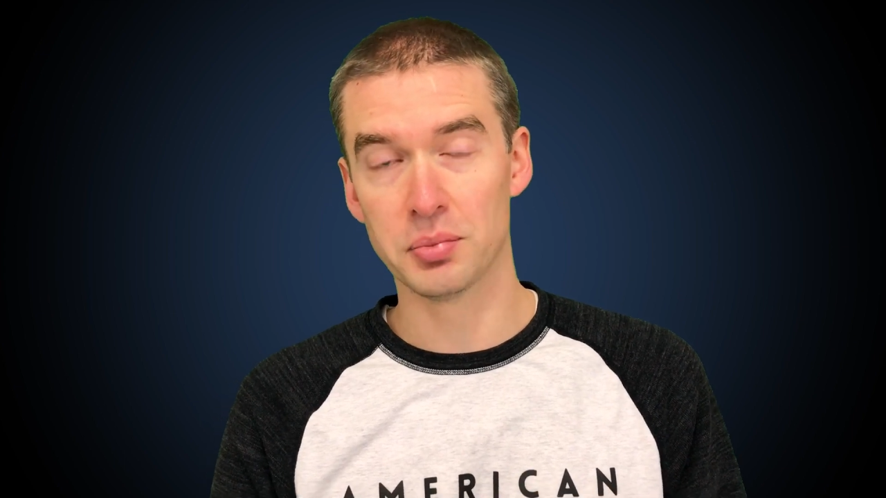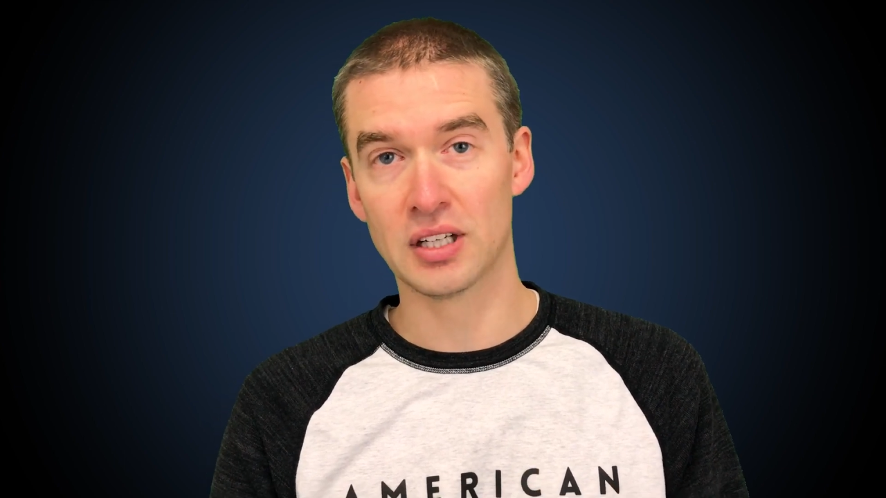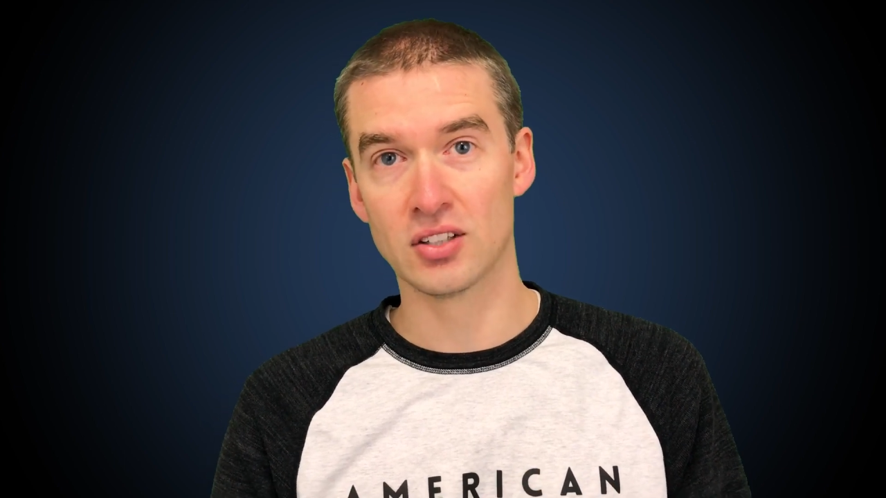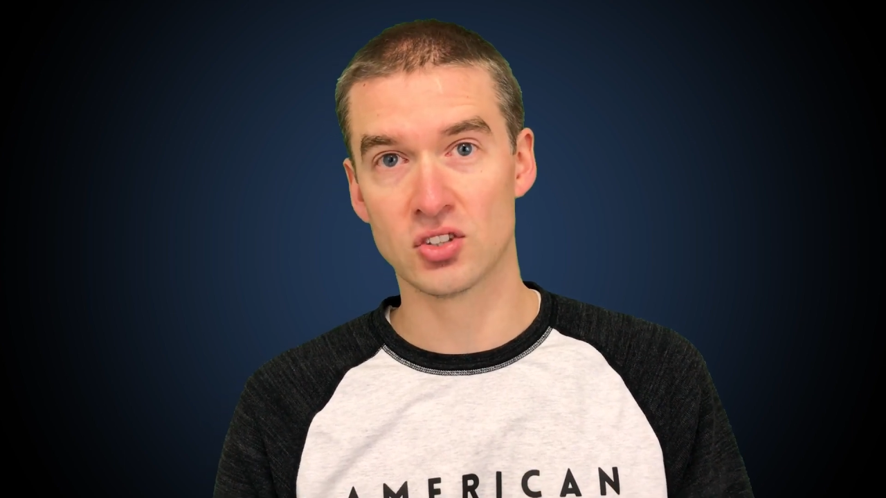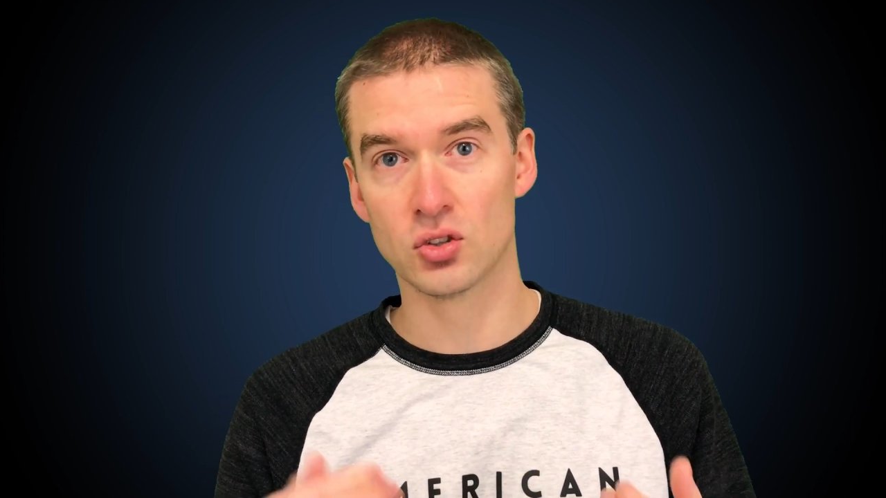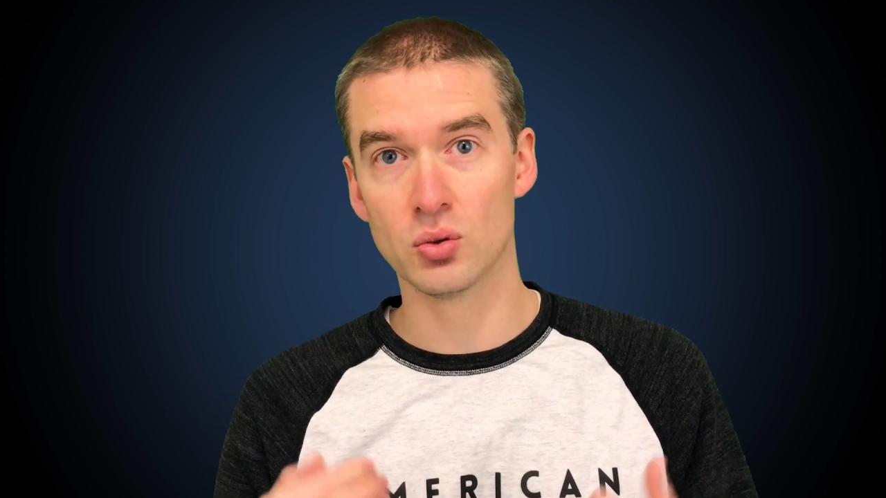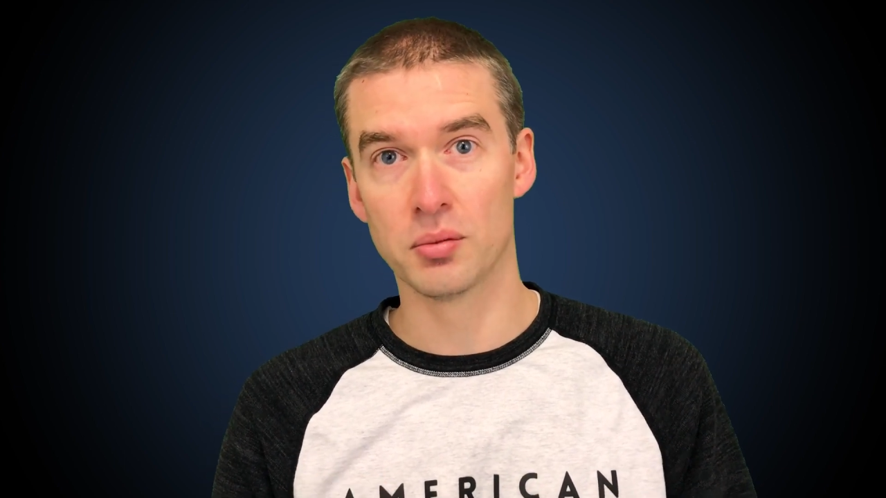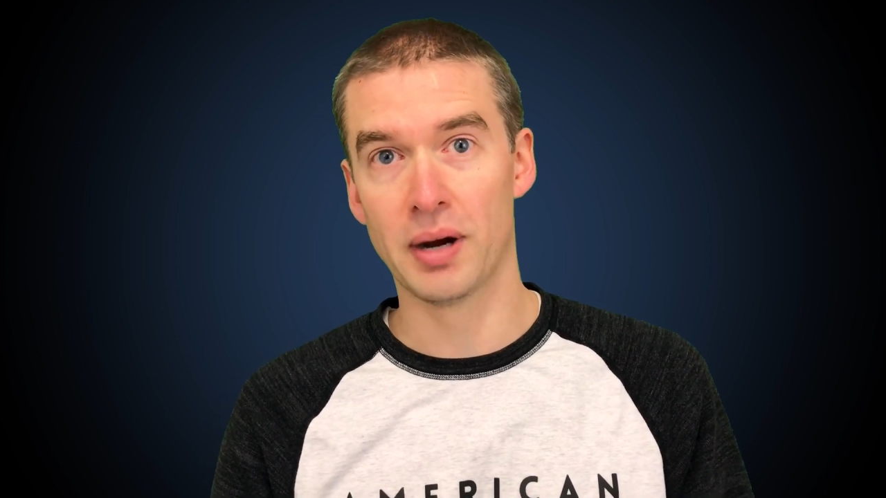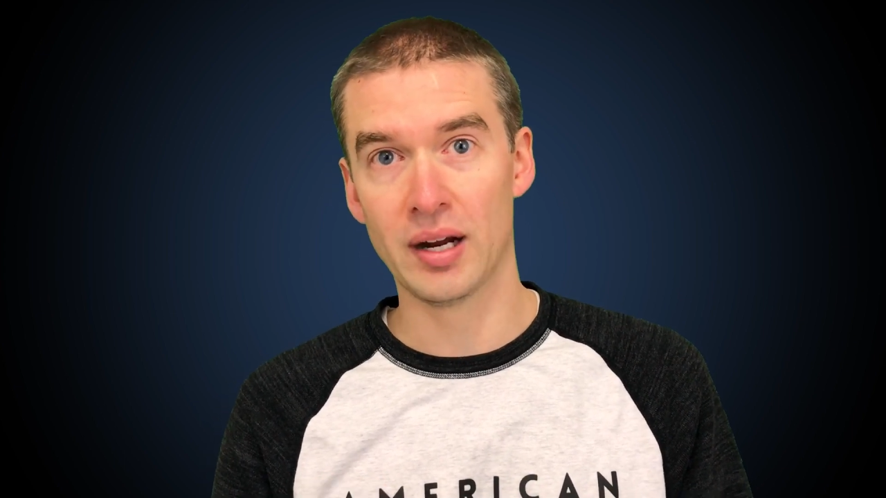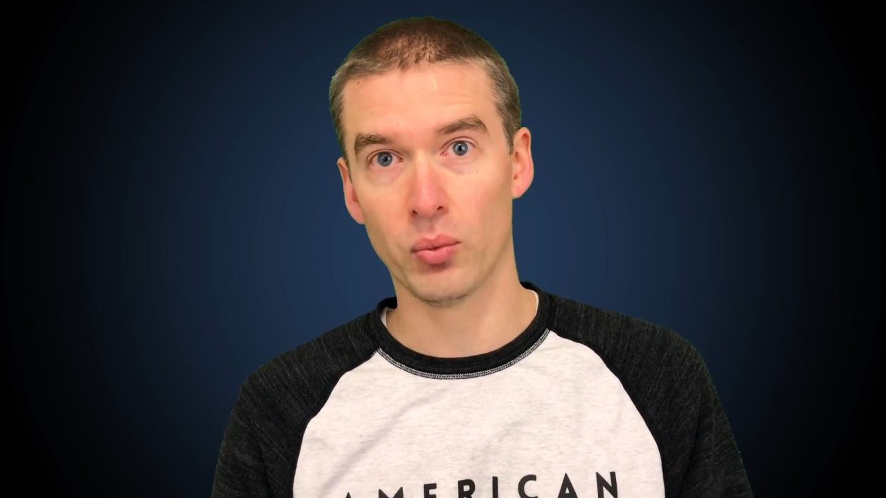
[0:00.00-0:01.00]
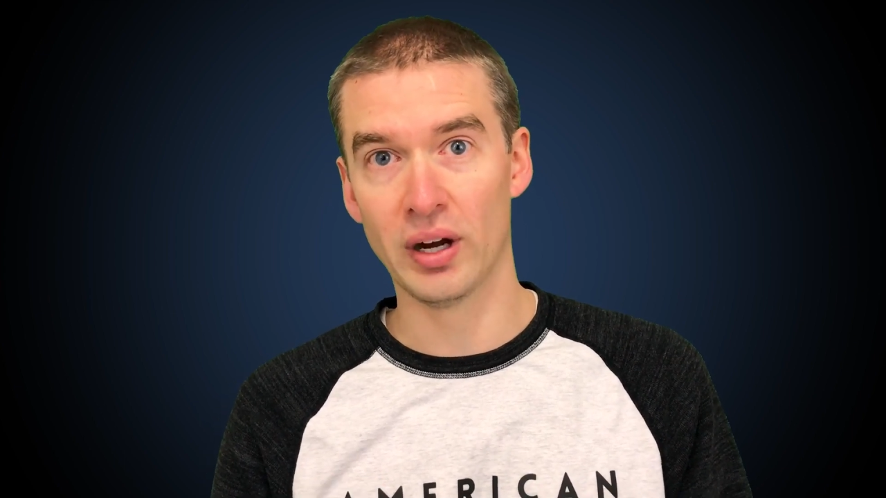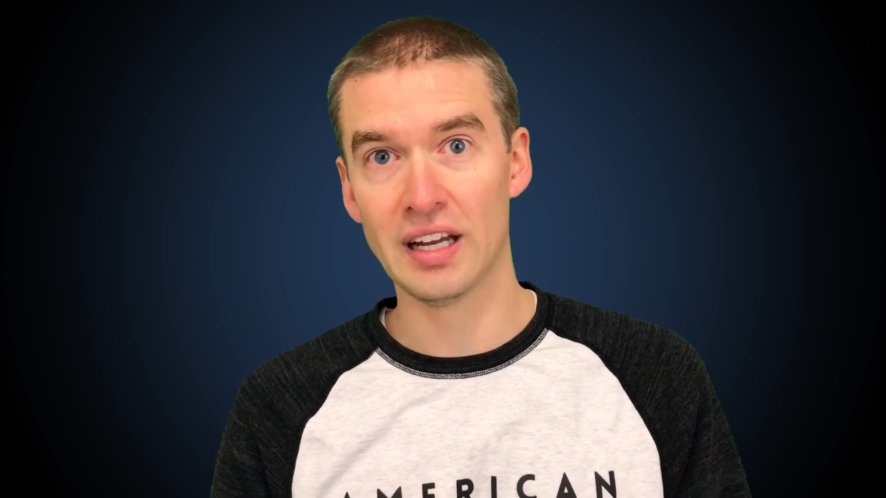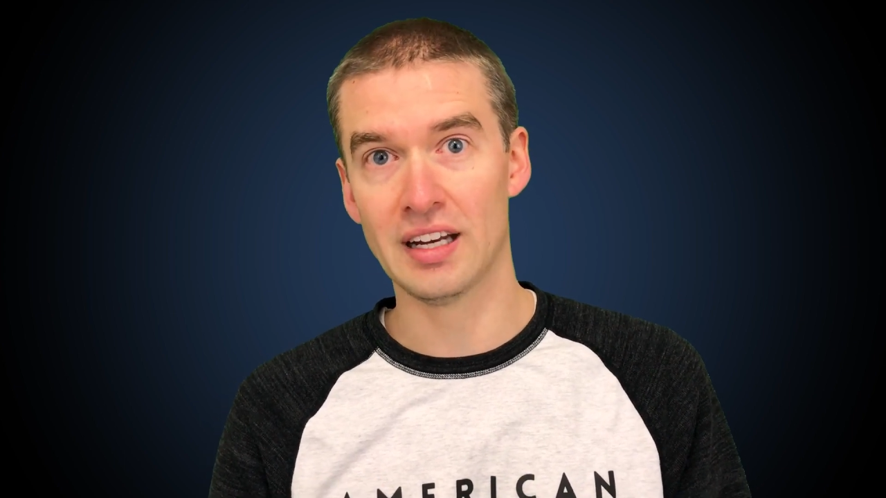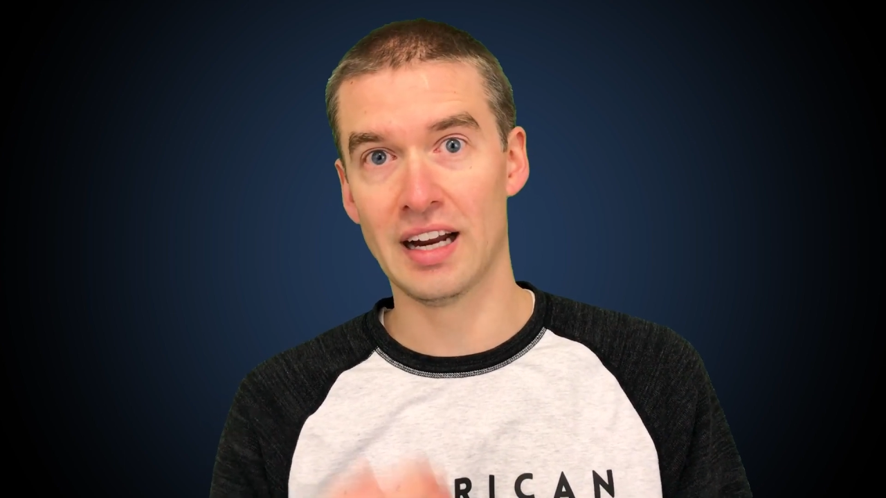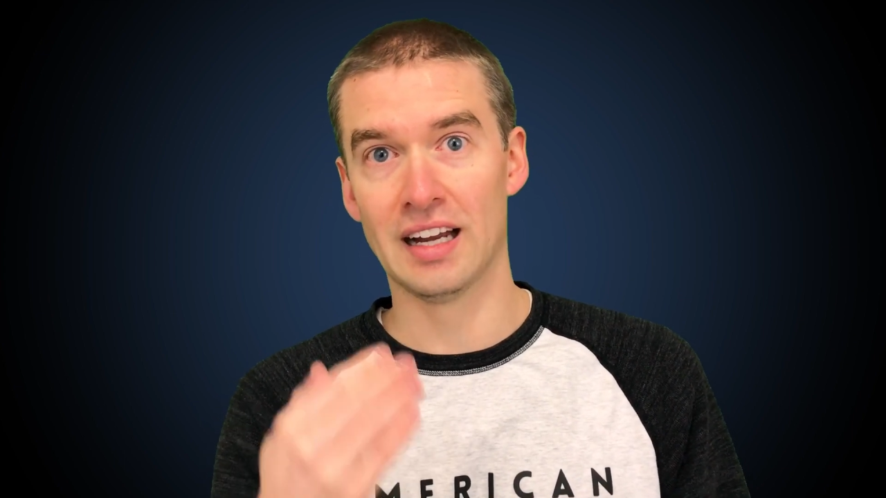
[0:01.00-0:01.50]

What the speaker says: because due to my weight